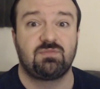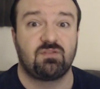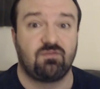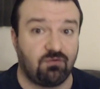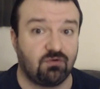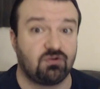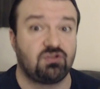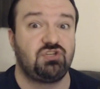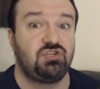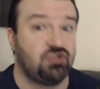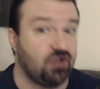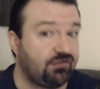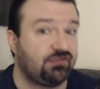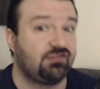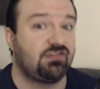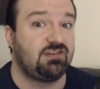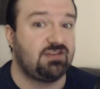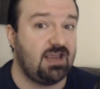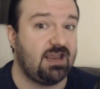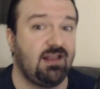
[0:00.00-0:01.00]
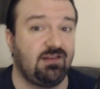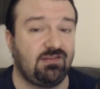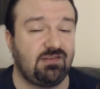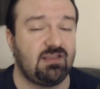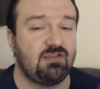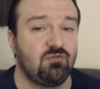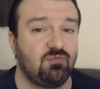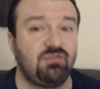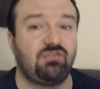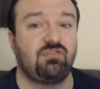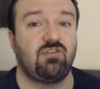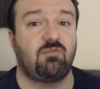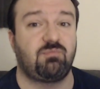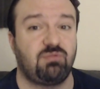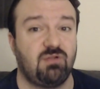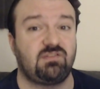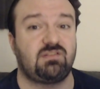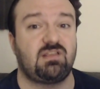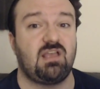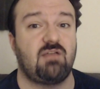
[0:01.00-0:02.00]
for just dance at Ubisoft
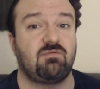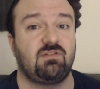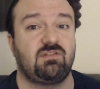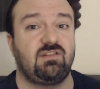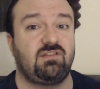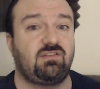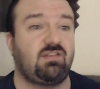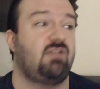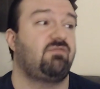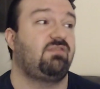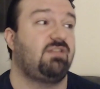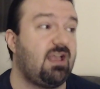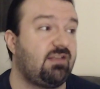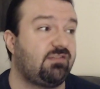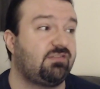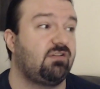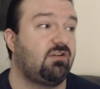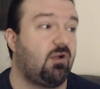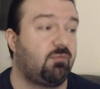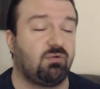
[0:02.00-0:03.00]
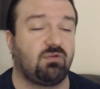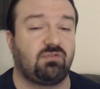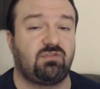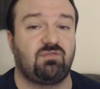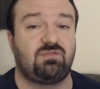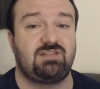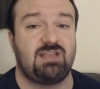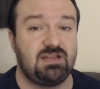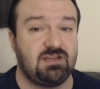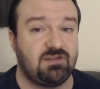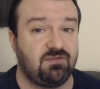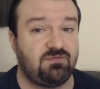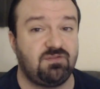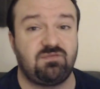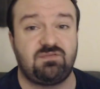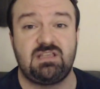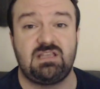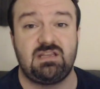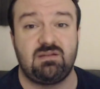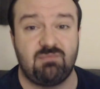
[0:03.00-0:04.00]
press conferences have lasted upwards of 10 to
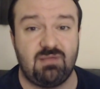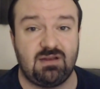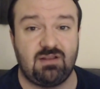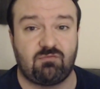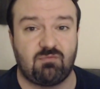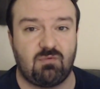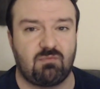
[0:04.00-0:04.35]
15 minutes.